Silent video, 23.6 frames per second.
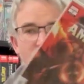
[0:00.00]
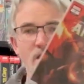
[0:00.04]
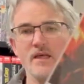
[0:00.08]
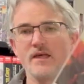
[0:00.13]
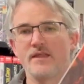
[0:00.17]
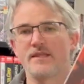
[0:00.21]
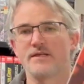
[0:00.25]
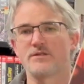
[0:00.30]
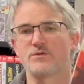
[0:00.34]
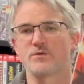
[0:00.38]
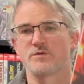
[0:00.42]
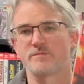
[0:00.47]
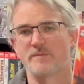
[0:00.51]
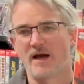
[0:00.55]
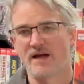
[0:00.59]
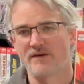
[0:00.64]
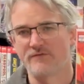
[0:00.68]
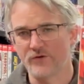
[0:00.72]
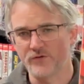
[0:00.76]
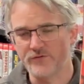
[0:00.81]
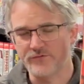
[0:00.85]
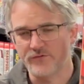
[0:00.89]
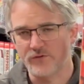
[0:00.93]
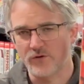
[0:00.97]
This was my
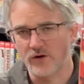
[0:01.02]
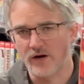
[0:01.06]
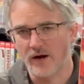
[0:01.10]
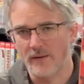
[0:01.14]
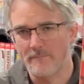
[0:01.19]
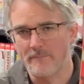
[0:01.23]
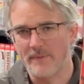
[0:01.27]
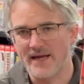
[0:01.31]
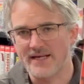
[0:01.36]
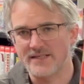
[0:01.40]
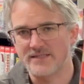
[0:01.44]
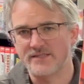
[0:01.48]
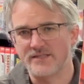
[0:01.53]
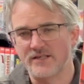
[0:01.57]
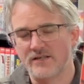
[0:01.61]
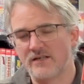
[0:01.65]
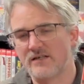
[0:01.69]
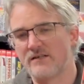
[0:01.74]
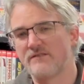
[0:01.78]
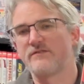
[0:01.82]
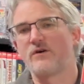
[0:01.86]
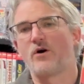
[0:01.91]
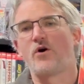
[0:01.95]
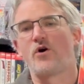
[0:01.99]
vote for Best
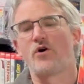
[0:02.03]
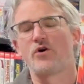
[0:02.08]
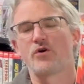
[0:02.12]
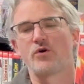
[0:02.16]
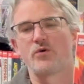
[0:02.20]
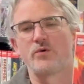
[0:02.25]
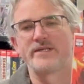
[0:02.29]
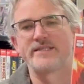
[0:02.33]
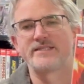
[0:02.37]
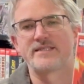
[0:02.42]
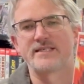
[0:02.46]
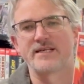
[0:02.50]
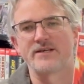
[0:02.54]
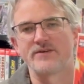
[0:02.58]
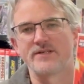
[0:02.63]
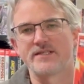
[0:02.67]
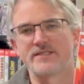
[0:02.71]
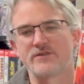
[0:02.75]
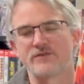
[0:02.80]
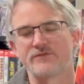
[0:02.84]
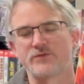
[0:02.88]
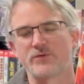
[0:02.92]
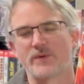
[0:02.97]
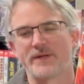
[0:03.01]
of Ongoing Series
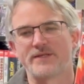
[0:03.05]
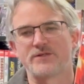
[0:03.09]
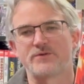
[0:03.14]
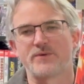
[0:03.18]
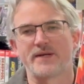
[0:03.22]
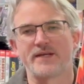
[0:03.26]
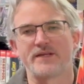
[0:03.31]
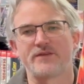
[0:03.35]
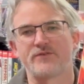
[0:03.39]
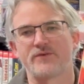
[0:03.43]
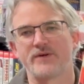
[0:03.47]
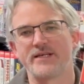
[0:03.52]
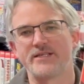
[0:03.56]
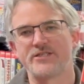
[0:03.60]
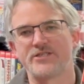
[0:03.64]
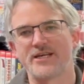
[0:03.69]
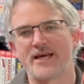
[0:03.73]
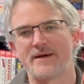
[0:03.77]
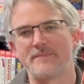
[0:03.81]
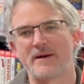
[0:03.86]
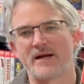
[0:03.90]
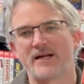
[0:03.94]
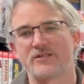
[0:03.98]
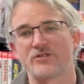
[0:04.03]
of 2023. J.
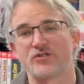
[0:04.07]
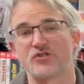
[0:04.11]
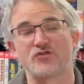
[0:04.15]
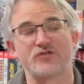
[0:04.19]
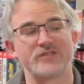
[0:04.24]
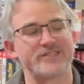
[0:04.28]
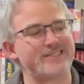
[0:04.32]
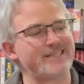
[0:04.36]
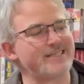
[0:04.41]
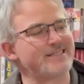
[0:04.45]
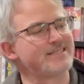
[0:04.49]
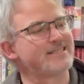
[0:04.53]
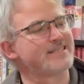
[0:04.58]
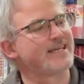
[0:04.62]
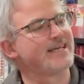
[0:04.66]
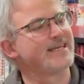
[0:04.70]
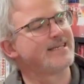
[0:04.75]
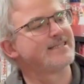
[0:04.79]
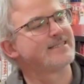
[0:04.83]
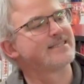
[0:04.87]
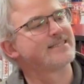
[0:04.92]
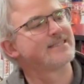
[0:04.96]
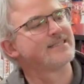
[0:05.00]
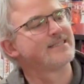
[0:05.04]
Michael
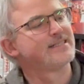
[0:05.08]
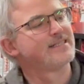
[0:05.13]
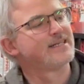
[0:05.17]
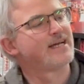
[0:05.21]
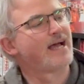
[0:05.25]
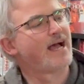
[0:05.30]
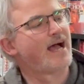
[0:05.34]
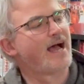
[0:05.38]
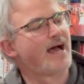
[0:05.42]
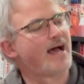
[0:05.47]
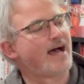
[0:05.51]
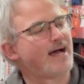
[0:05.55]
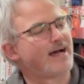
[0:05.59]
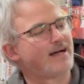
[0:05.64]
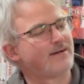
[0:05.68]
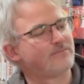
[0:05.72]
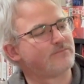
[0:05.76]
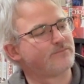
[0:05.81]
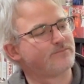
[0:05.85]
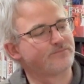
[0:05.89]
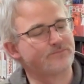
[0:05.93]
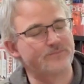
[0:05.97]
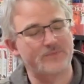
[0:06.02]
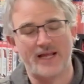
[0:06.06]
Straczynski's
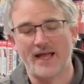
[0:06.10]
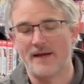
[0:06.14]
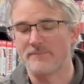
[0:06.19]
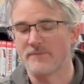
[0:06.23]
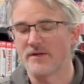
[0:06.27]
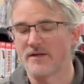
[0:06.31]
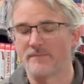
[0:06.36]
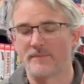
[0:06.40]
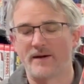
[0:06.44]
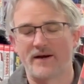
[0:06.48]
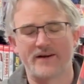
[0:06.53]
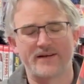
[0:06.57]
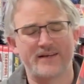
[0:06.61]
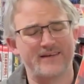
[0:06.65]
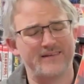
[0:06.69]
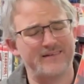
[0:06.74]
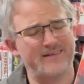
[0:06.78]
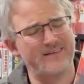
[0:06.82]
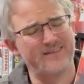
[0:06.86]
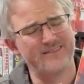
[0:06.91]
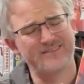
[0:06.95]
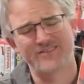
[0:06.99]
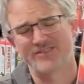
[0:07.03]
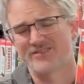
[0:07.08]
Captain
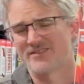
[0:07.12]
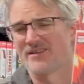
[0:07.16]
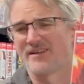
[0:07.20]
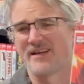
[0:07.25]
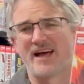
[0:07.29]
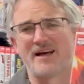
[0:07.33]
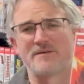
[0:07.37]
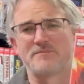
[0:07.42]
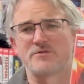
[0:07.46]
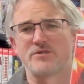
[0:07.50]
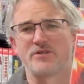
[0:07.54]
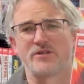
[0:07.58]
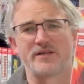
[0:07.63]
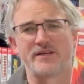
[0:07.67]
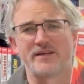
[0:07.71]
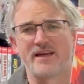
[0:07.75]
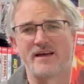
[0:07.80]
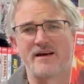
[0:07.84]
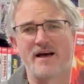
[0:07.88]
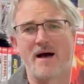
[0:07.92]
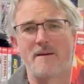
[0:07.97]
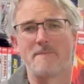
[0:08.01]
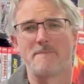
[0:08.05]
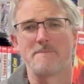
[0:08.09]
America. Just an
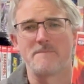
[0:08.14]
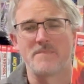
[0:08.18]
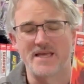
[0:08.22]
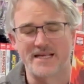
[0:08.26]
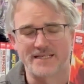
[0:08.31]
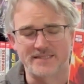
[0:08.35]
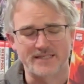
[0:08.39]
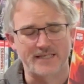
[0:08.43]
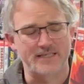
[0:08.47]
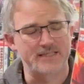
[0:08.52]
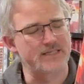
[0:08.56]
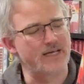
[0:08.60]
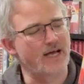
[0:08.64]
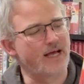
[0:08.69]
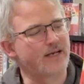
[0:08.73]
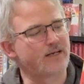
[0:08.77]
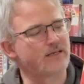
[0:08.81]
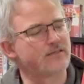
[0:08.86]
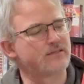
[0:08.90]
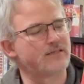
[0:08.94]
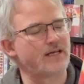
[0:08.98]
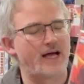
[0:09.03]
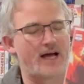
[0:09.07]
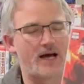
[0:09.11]
absolutely amazing
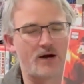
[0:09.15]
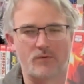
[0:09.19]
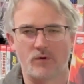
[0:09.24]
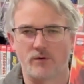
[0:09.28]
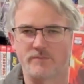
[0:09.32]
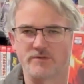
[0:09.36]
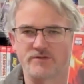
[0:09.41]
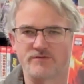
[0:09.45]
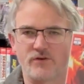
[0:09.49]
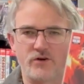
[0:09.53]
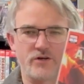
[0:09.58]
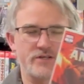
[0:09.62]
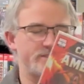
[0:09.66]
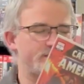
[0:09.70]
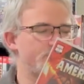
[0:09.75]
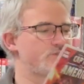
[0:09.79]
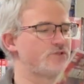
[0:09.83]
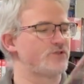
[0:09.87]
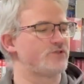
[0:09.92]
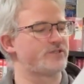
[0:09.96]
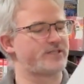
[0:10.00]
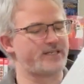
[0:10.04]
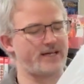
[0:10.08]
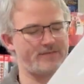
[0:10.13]
title. We're up as far as
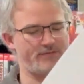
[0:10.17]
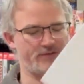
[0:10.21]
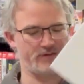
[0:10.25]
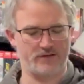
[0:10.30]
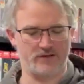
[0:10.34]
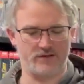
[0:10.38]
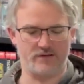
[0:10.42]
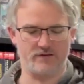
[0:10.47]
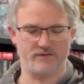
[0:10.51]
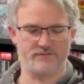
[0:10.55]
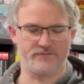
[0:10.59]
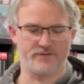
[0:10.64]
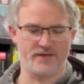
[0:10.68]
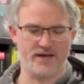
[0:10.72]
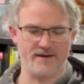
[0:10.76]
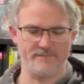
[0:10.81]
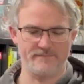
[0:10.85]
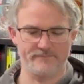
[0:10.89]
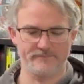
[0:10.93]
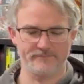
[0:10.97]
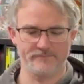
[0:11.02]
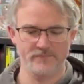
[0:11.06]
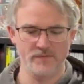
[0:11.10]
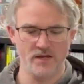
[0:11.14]
issue 7 of
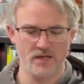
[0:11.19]
that.